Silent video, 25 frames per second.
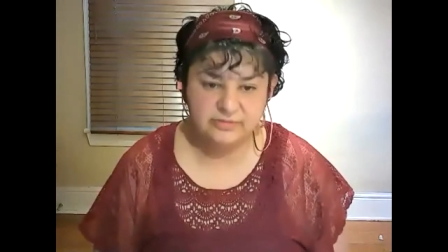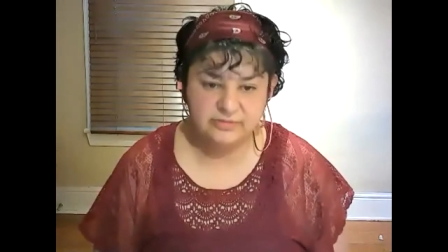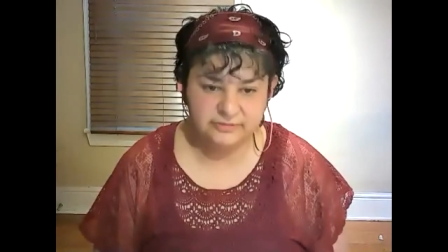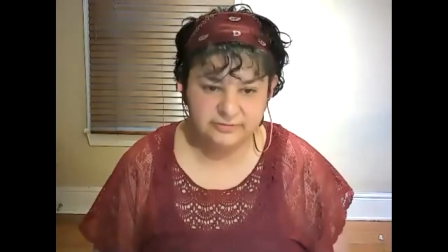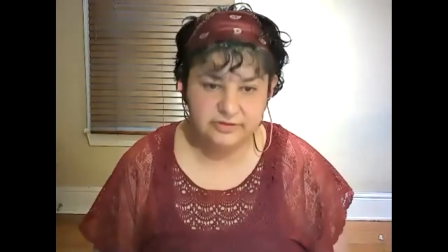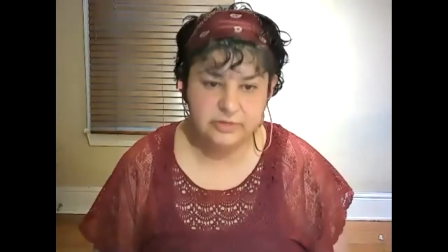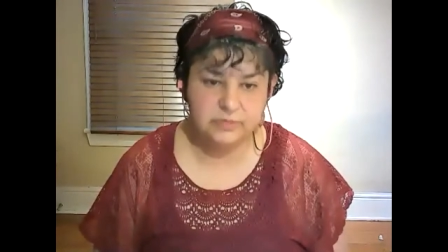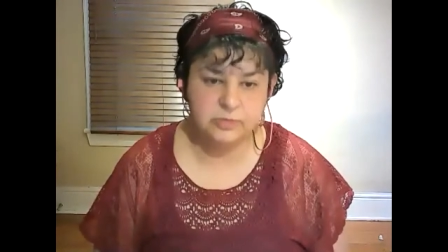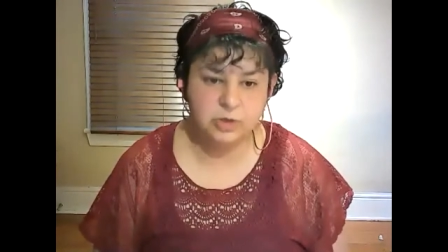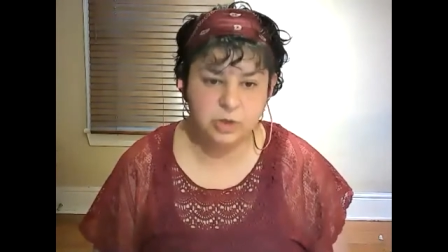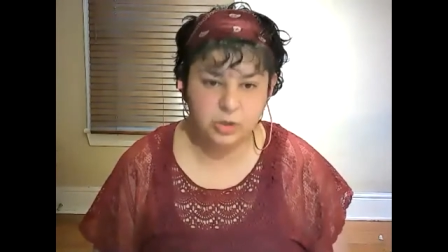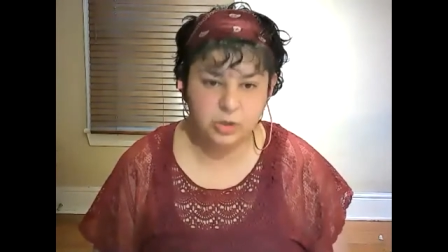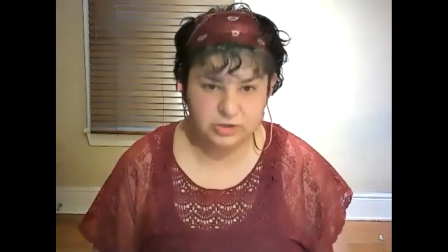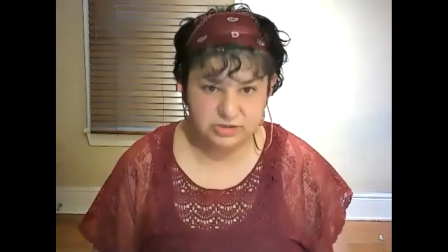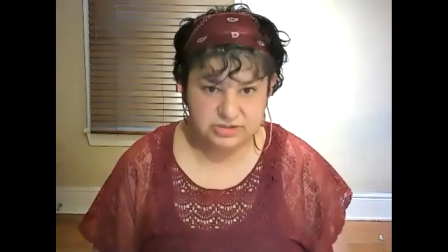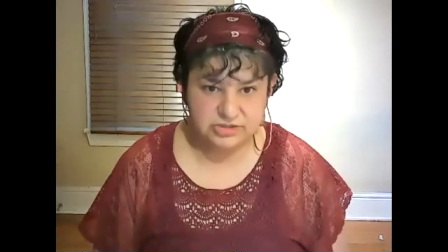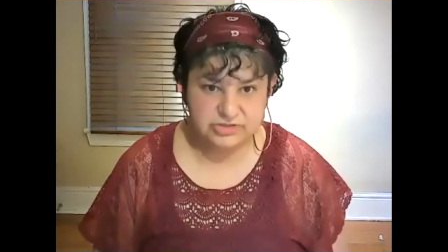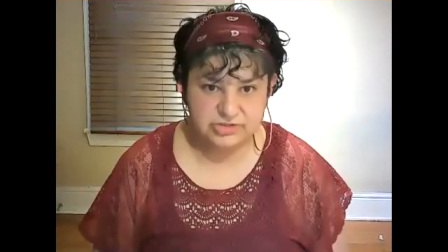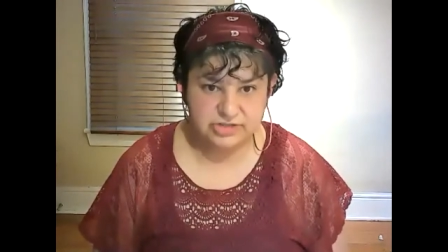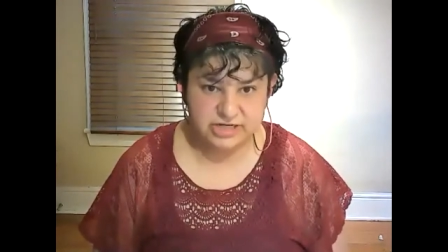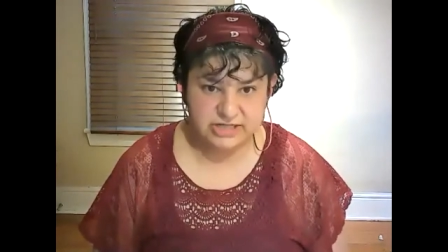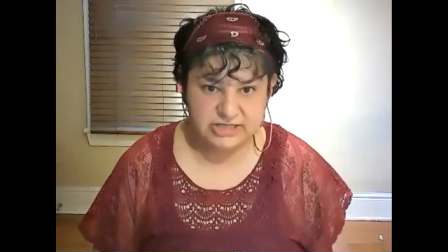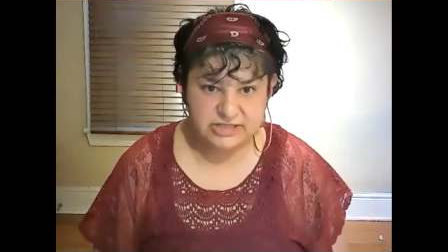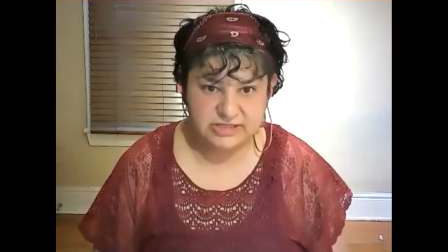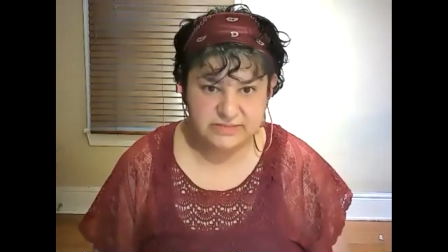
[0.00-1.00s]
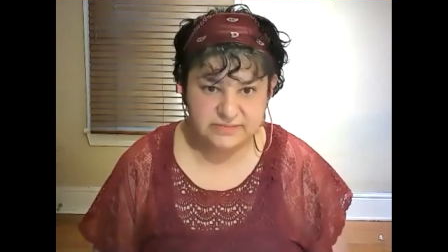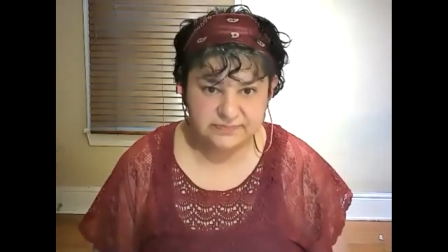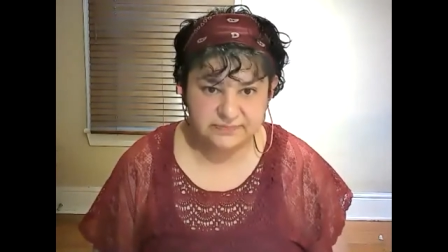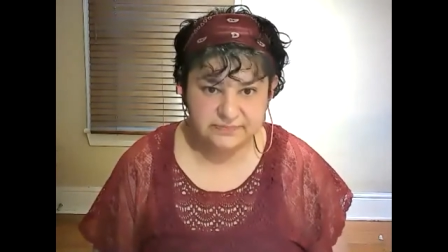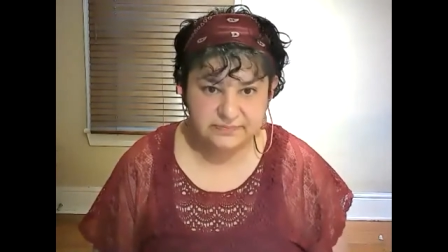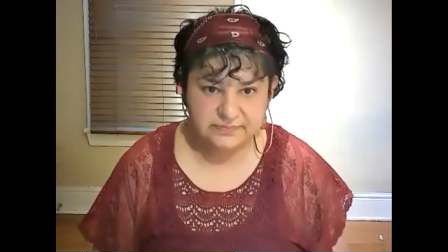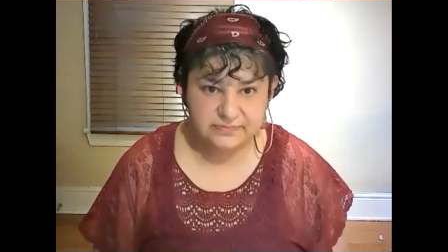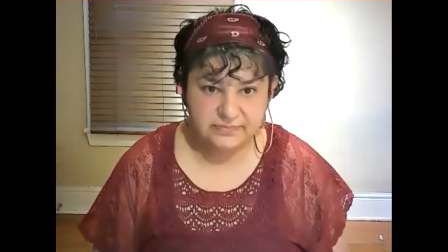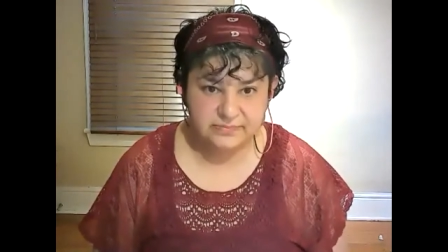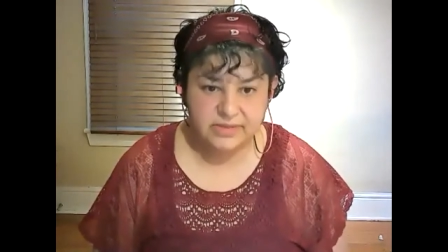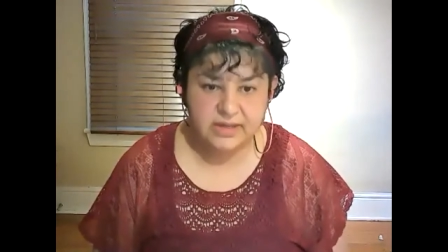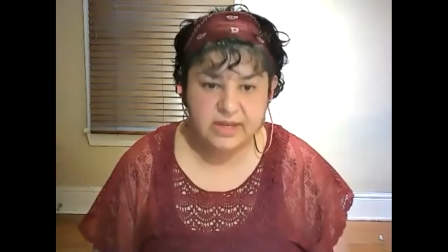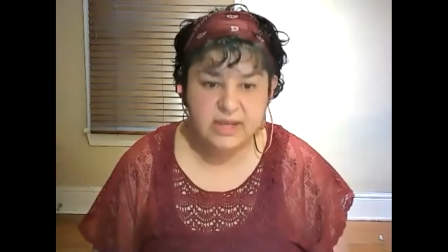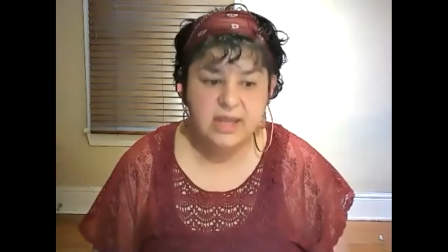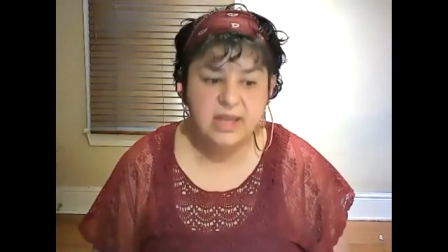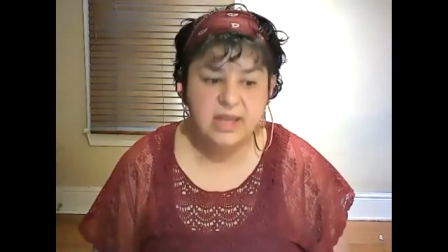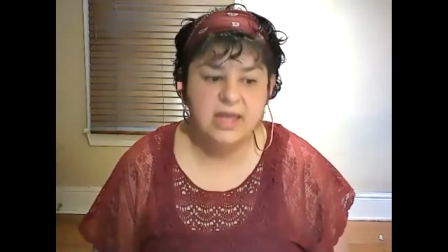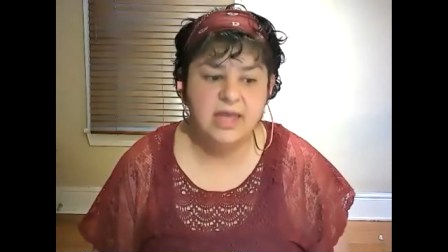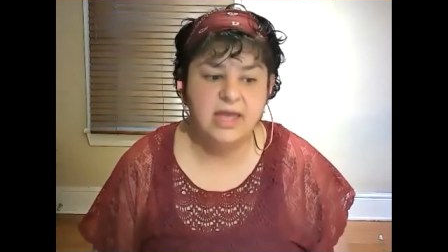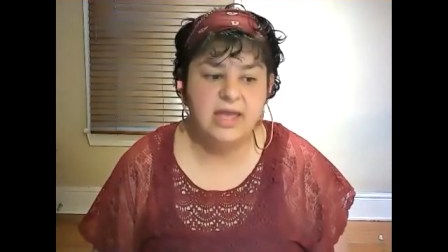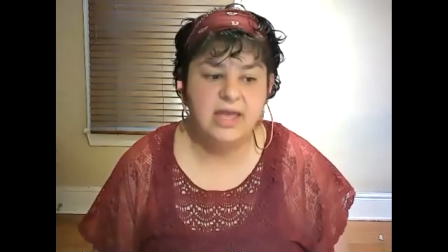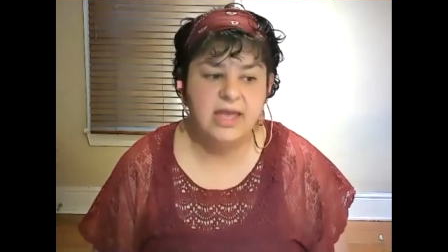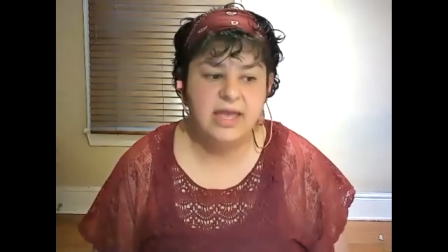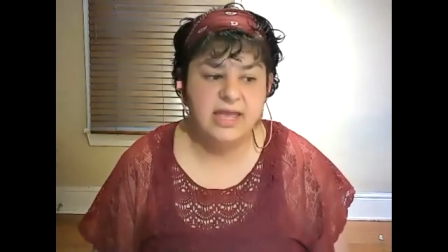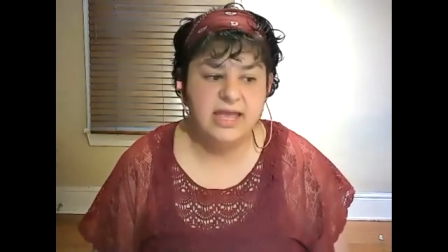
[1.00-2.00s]
from cold stress.
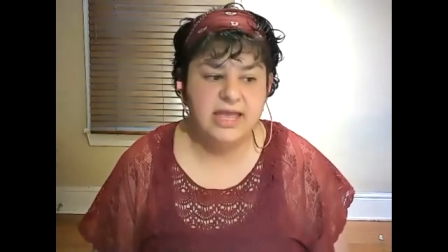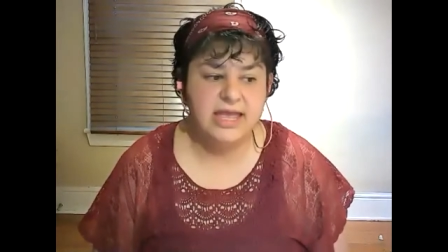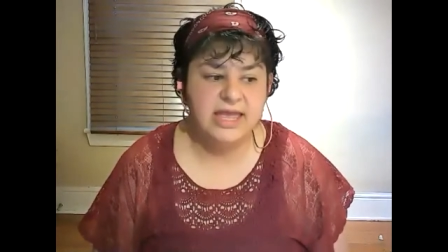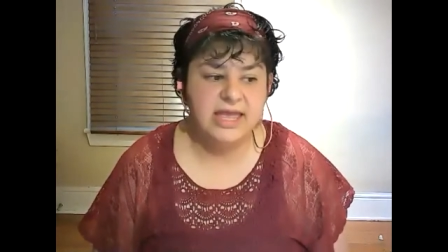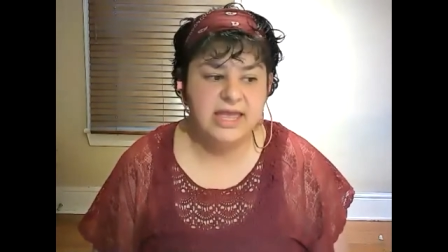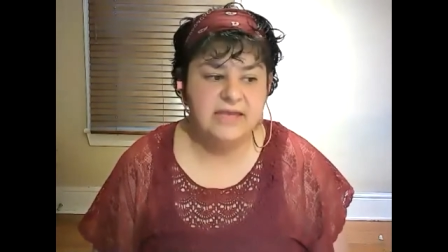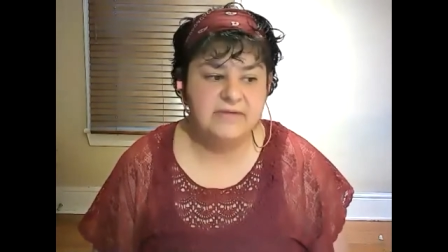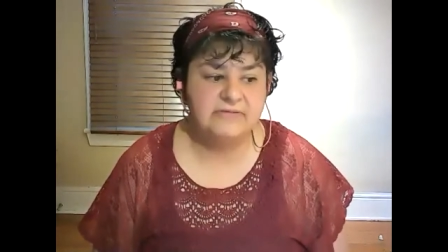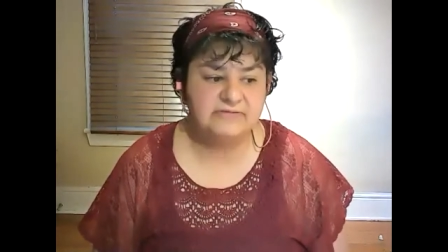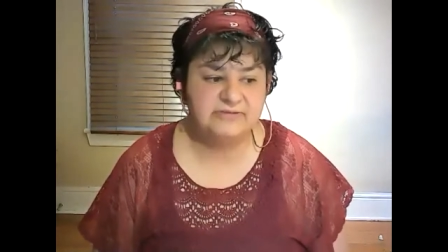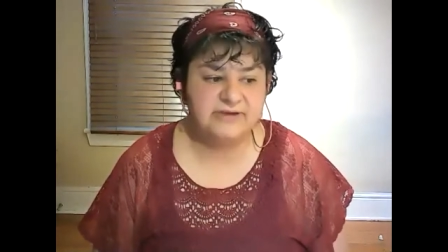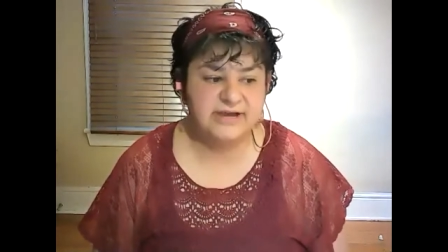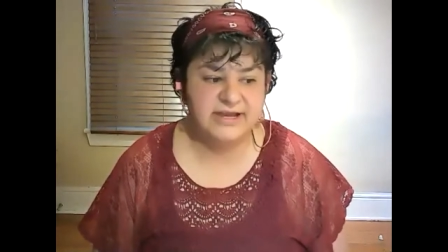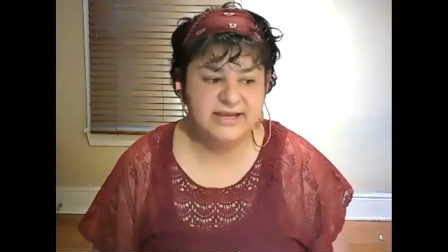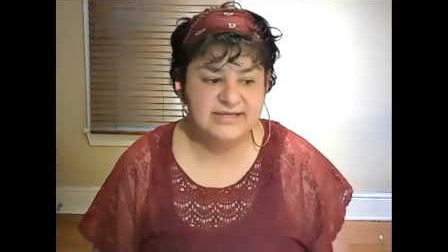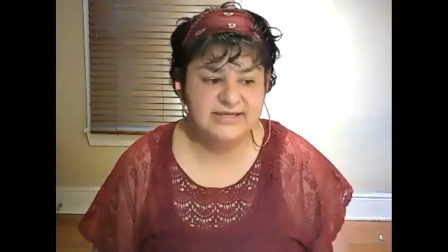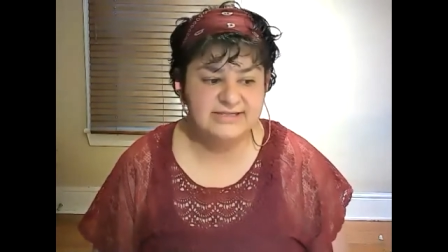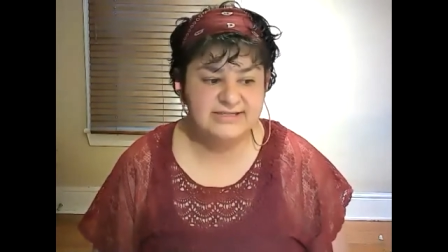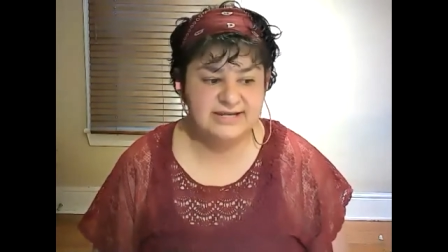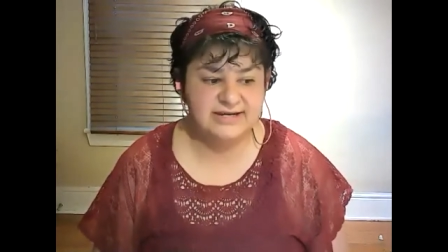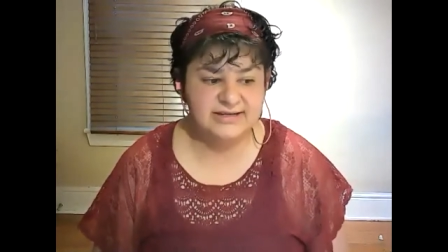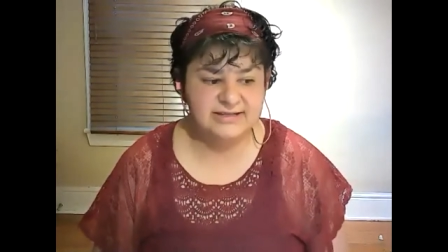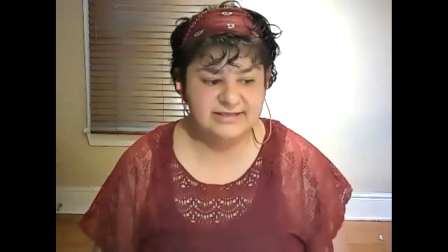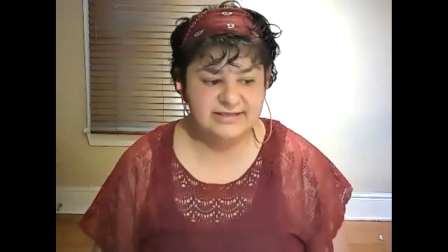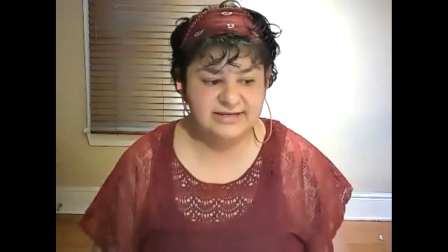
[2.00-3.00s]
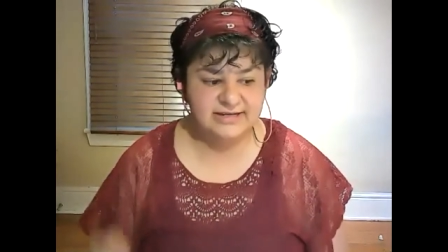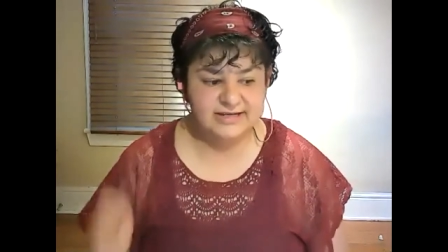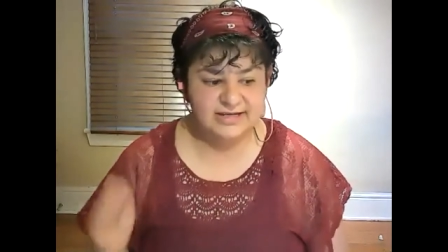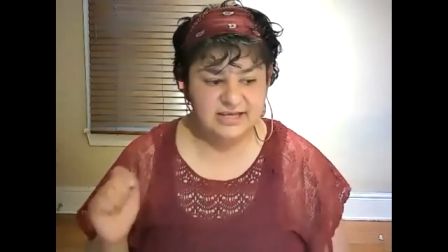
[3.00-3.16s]
if I started